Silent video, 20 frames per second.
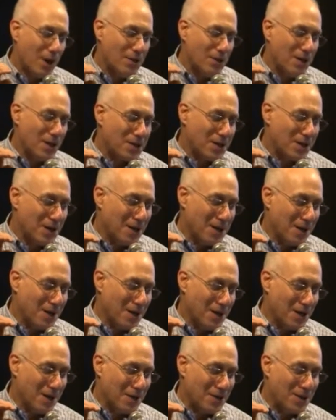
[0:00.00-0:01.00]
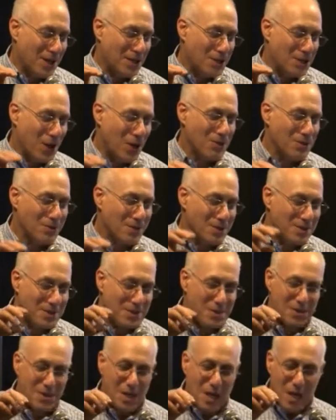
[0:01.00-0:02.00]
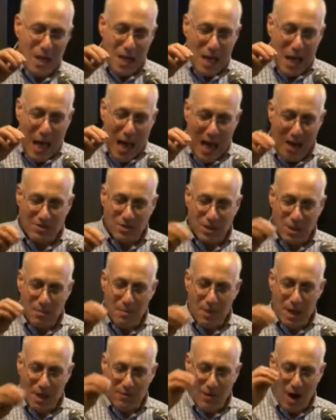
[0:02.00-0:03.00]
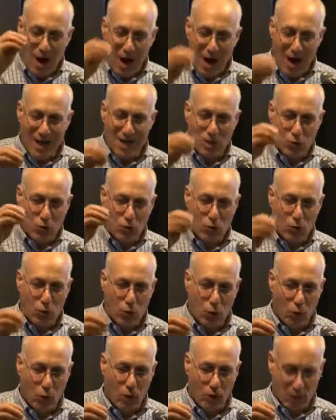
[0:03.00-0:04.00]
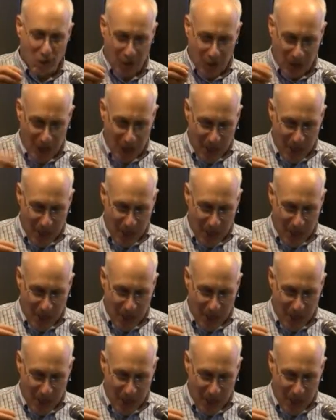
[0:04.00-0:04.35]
that uh, uh, they don't have some kind of a high school course